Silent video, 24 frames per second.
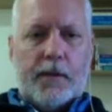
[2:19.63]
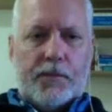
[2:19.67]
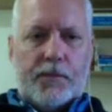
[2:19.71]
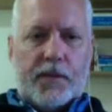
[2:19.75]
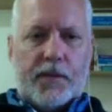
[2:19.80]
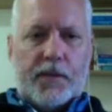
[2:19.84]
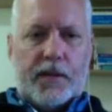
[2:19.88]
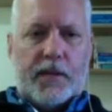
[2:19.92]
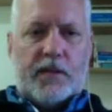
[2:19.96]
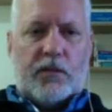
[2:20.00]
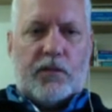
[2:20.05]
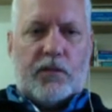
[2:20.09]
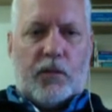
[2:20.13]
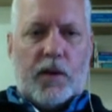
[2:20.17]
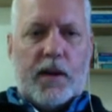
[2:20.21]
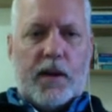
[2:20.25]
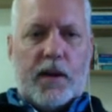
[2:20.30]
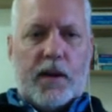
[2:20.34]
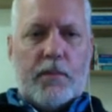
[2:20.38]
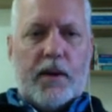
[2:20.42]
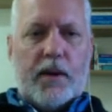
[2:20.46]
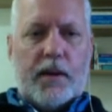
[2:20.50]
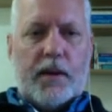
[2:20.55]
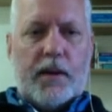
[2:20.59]
the disk free
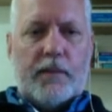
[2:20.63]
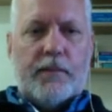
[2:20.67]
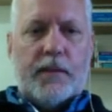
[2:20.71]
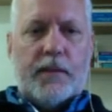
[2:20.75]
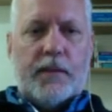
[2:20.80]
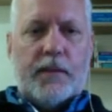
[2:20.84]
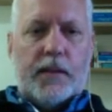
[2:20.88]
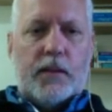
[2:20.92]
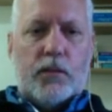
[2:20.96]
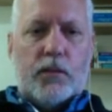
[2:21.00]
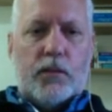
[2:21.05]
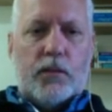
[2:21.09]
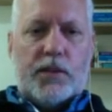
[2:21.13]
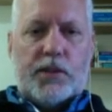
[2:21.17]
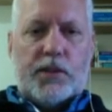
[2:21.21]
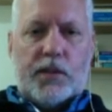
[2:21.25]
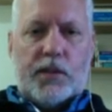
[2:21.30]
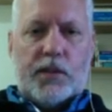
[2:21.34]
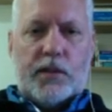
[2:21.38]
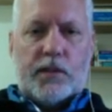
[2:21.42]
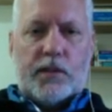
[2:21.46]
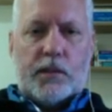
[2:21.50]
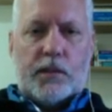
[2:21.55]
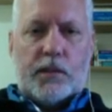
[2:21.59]
command which
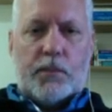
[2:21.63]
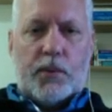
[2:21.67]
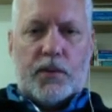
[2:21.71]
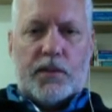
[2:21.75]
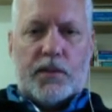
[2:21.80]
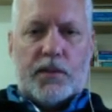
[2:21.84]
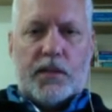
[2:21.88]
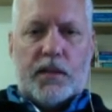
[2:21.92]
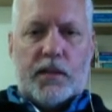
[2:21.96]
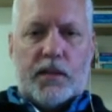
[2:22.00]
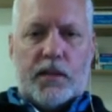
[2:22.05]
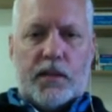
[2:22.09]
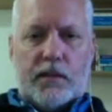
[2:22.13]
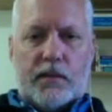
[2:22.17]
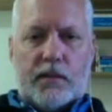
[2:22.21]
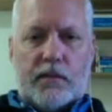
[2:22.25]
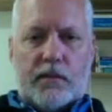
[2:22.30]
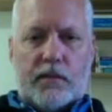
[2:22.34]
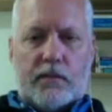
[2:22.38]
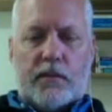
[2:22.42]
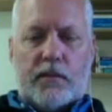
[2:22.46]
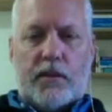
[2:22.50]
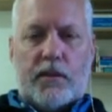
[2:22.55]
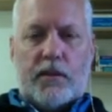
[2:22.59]
shows the percent
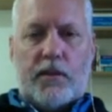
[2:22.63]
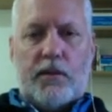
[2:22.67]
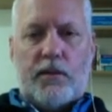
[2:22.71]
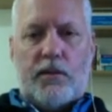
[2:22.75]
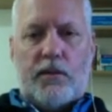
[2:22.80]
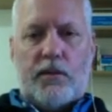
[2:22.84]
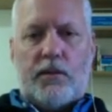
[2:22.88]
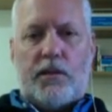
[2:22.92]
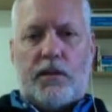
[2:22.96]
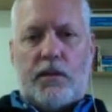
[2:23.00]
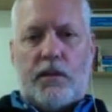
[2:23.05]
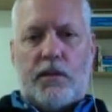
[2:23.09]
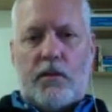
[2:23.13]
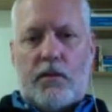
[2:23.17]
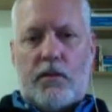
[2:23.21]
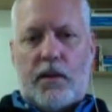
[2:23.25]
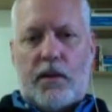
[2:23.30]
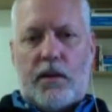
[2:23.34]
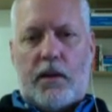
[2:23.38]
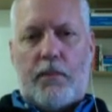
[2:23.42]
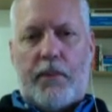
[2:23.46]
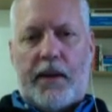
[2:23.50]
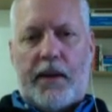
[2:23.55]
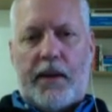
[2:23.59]
used or the
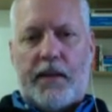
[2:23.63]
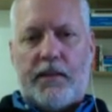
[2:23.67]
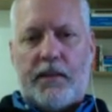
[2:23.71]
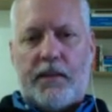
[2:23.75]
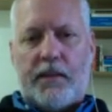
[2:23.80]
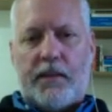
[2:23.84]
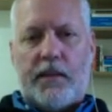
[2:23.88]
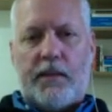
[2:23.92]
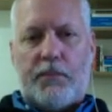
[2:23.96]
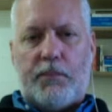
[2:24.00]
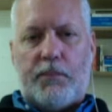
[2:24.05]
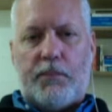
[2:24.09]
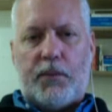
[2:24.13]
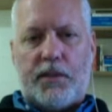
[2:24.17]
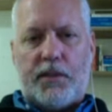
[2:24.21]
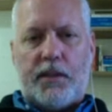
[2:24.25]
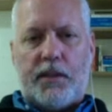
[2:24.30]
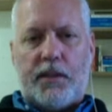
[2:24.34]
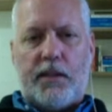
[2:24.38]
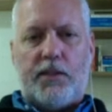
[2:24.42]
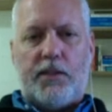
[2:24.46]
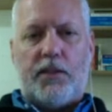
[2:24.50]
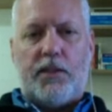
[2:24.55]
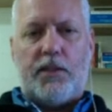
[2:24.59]
capacity
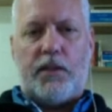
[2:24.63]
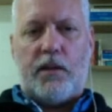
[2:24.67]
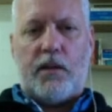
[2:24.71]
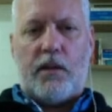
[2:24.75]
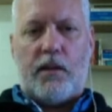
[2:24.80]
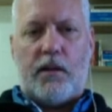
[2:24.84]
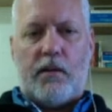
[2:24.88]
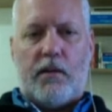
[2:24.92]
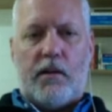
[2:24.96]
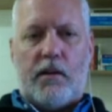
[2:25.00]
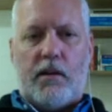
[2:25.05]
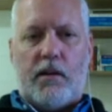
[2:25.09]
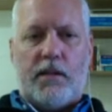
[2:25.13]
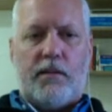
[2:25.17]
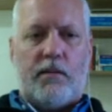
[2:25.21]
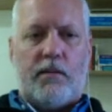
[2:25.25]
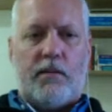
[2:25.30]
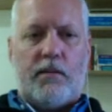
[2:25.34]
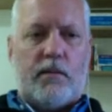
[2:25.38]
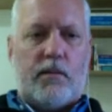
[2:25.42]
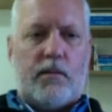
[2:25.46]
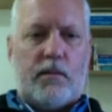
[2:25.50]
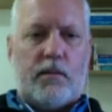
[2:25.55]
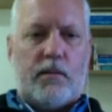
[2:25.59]
percentage on
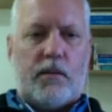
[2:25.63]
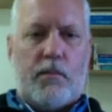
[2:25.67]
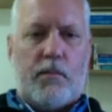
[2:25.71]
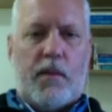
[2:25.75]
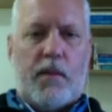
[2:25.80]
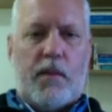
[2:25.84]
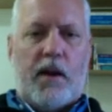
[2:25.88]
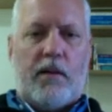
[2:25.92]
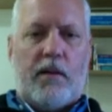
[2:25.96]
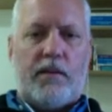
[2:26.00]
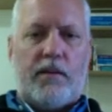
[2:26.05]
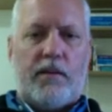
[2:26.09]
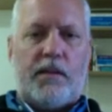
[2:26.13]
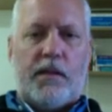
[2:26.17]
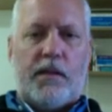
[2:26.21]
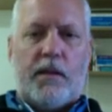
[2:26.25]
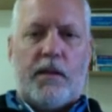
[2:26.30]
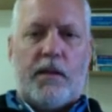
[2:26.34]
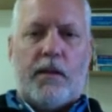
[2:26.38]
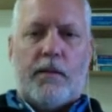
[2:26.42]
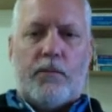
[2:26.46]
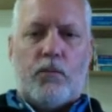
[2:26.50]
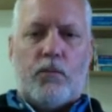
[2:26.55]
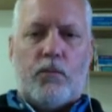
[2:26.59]
the mounts,
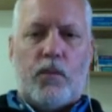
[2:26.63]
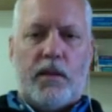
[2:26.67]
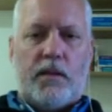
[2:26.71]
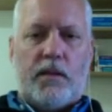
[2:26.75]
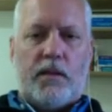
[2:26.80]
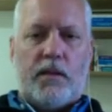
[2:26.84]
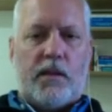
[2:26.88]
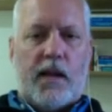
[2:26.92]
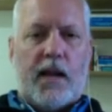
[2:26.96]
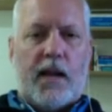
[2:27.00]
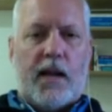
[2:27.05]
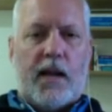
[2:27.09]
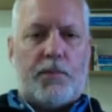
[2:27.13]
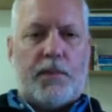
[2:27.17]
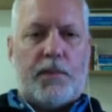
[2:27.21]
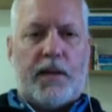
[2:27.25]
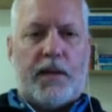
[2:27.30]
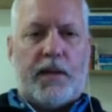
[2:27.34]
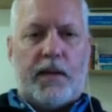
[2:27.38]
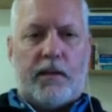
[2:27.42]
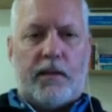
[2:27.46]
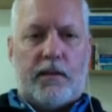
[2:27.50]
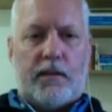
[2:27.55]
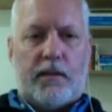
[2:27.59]
with slash
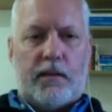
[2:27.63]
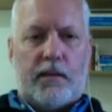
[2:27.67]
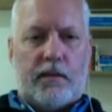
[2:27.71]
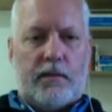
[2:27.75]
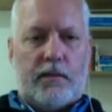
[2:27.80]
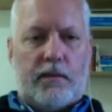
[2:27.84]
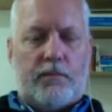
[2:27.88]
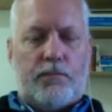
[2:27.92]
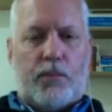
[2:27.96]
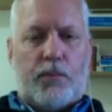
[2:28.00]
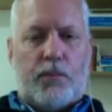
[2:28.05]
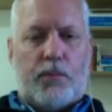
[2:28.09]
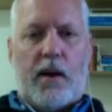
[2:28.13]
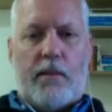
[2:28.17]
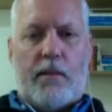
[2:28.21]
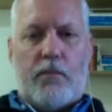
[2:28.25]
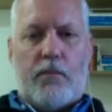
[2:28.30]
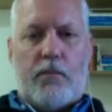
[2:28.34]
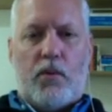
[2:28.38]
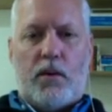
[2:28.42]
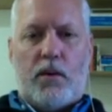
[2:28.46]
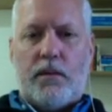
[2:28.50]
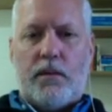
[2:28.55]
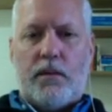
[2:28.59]
being the prime one.